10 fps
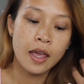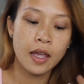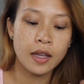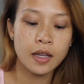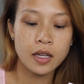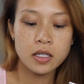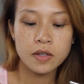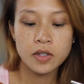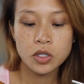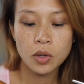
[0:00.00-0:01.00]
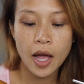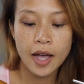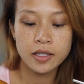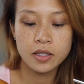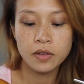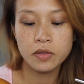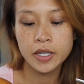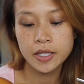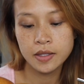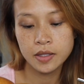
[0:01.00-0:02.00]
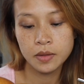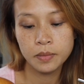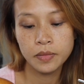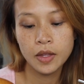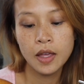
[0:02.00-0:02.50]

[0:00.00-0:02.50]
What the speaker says: in individual acts of racism.